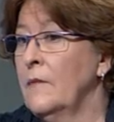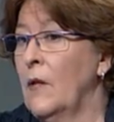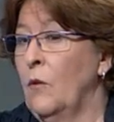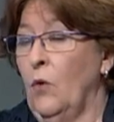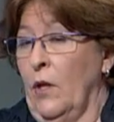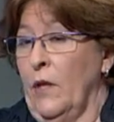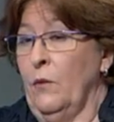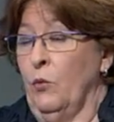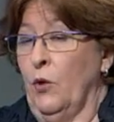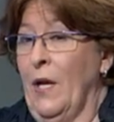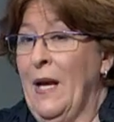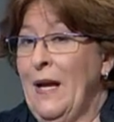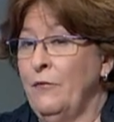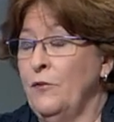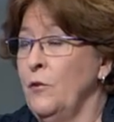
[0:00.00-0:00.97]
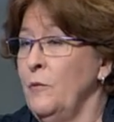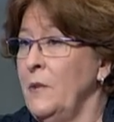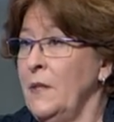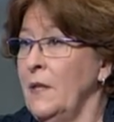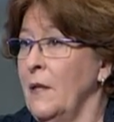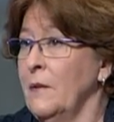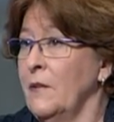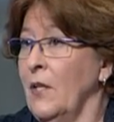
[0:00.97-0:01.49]
Well, it would have to
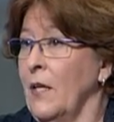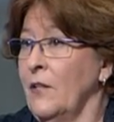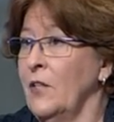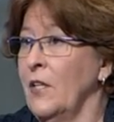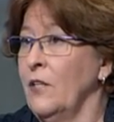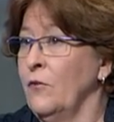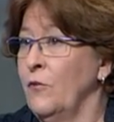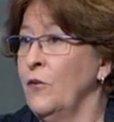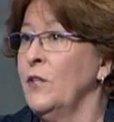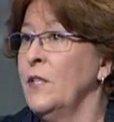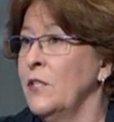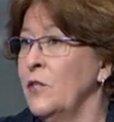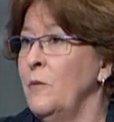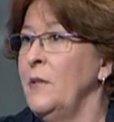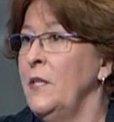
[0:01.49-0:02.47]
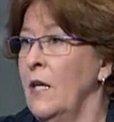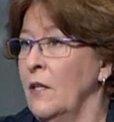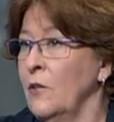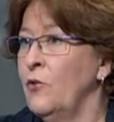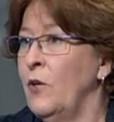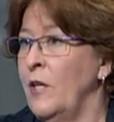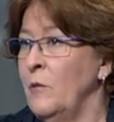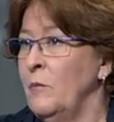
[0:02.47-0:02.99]
be. I think for this to be done
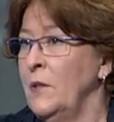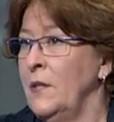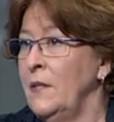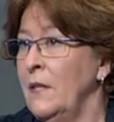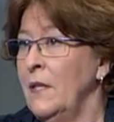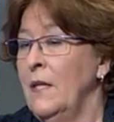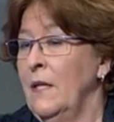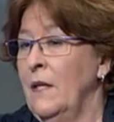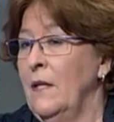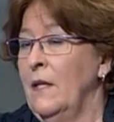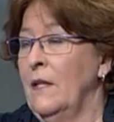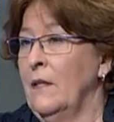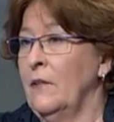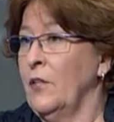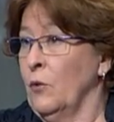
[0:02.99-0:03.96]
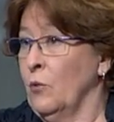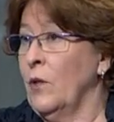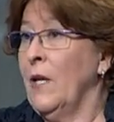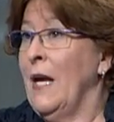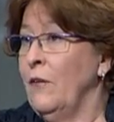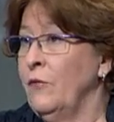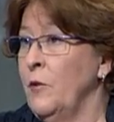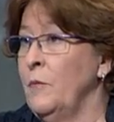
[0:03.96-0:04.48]
credibly, there would
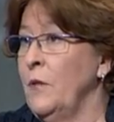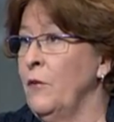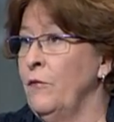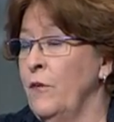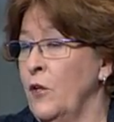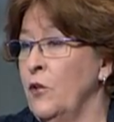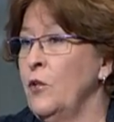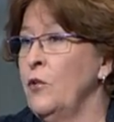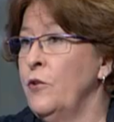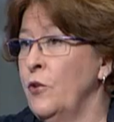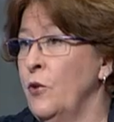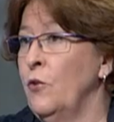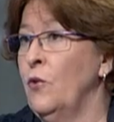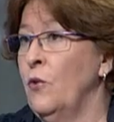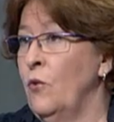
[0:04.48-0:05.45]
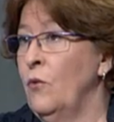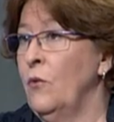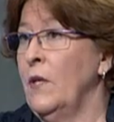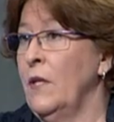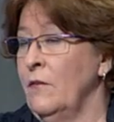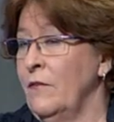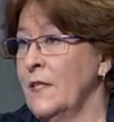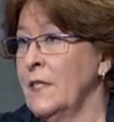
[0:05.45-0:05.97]
have to be a very thorough
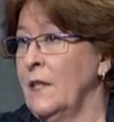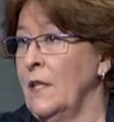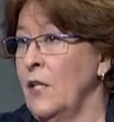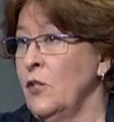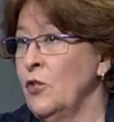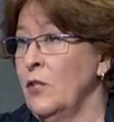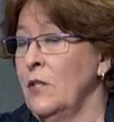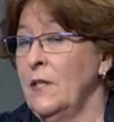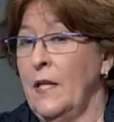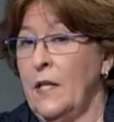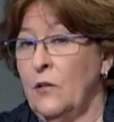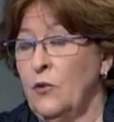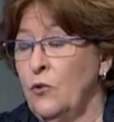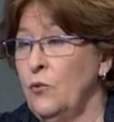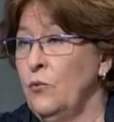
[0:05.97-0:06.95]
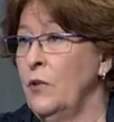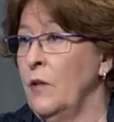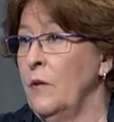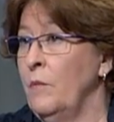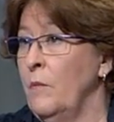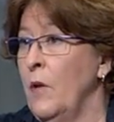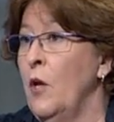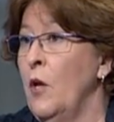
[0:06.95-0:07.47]
investigation into the
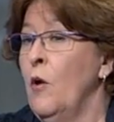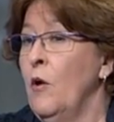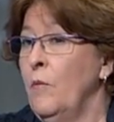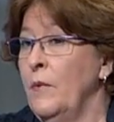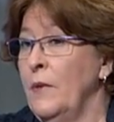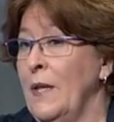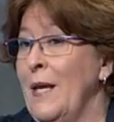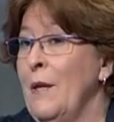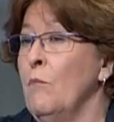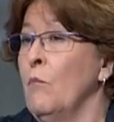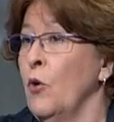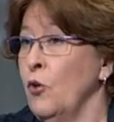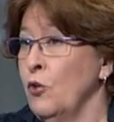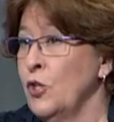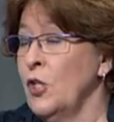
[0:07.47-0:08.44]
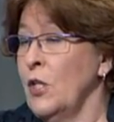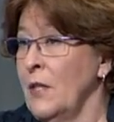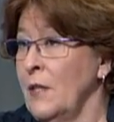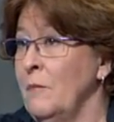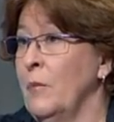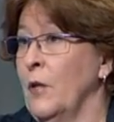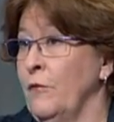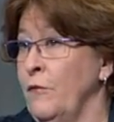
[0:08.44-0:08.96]

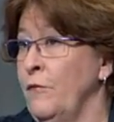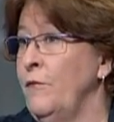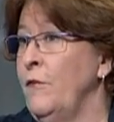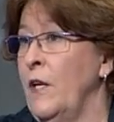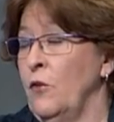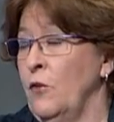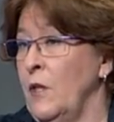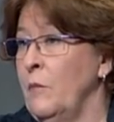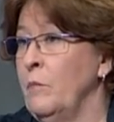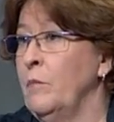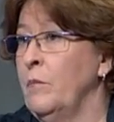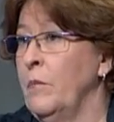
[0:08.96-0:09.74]
emerging but very